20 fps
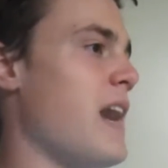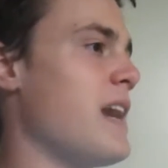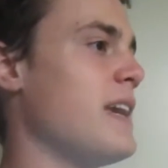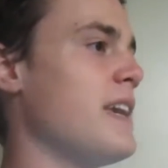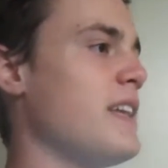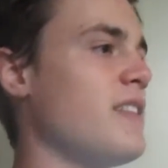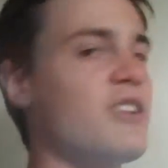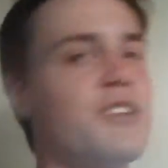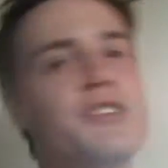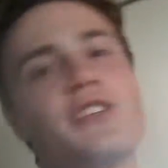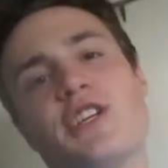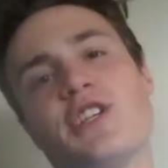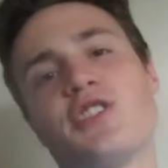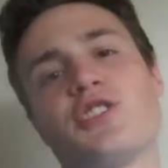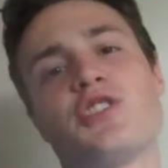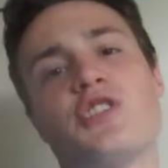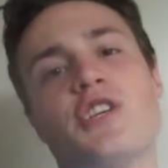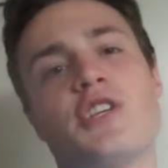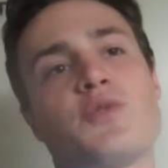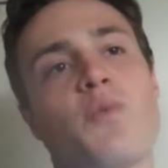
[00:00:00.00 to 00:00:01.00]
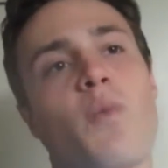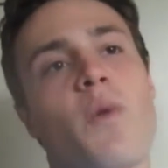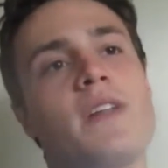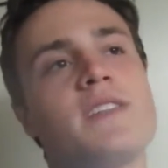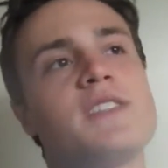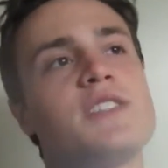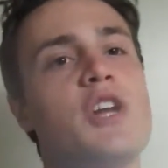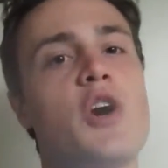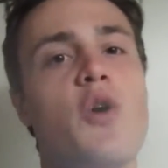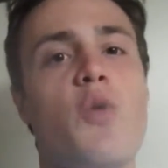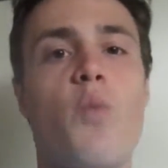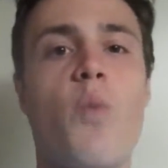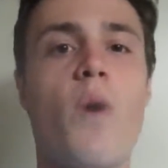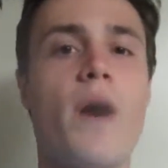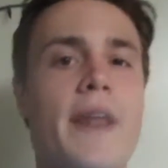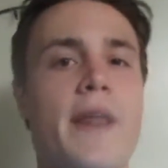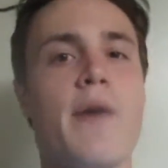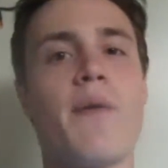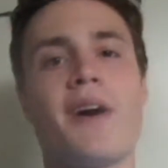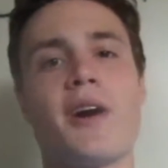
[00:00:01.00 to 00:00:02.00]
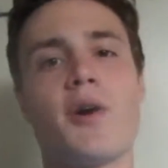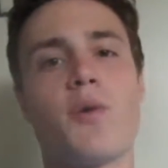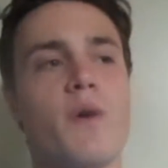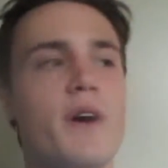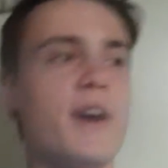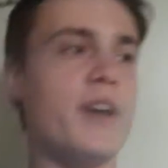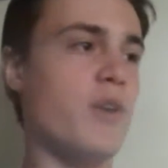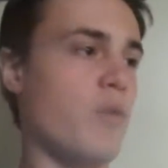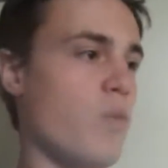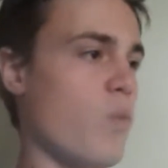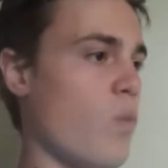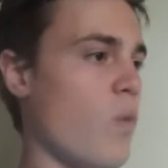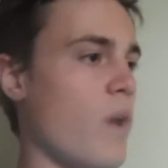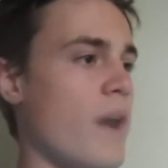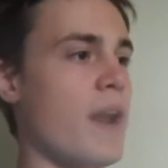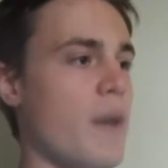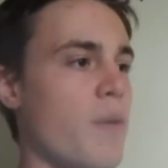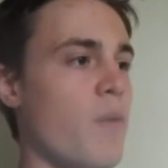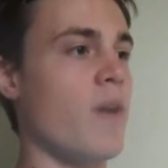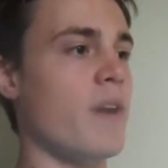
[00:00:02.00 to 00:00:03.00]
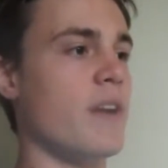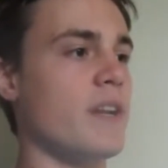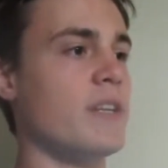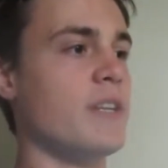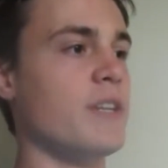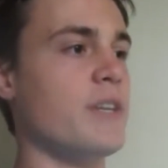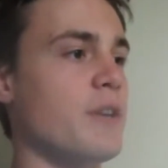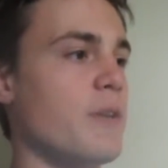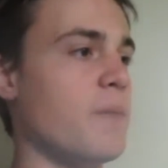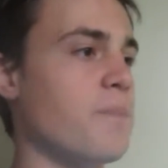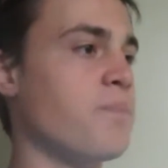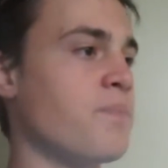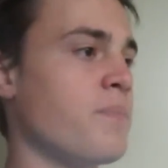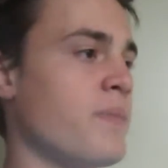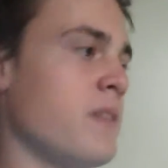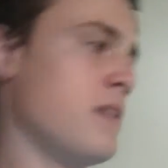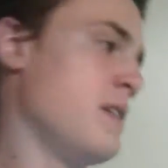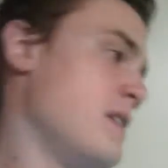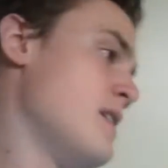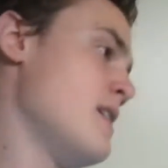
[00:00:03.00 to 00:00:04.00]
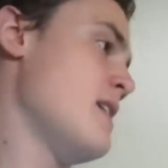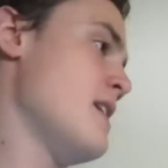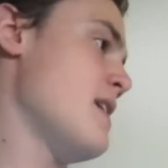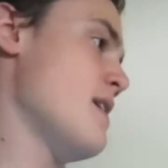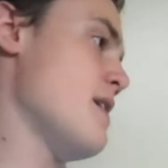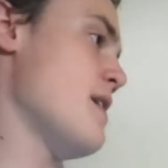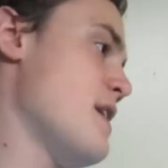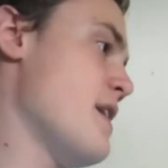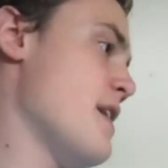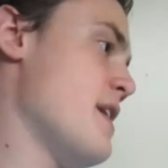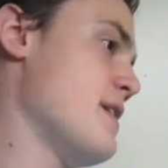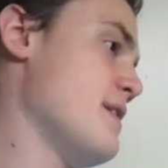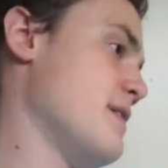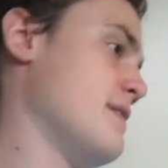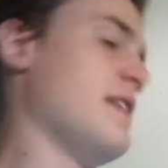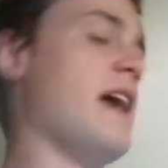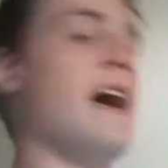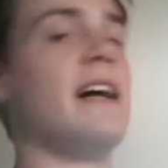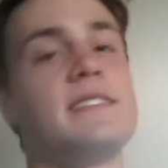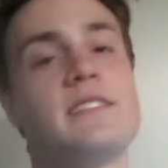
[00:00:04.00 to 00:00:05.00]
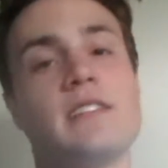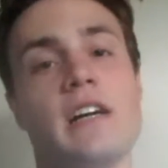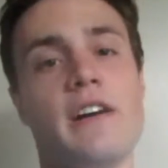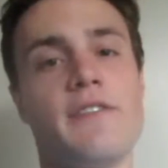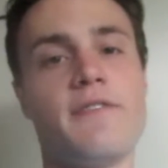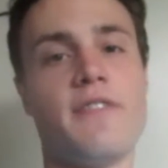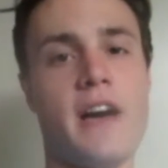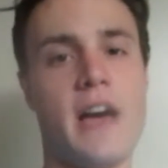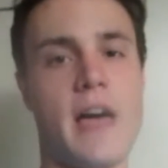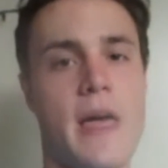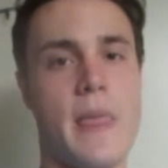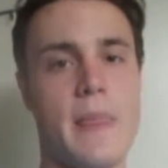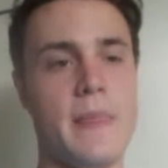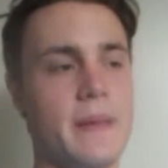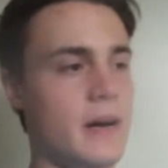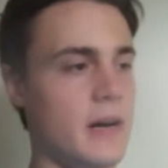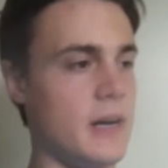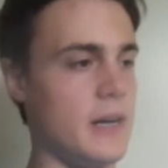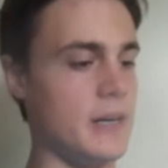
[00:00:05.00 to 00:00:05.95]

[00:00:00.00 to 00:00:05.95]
He literally just wanted to know when I want to work, what I want to do, and that stuff. And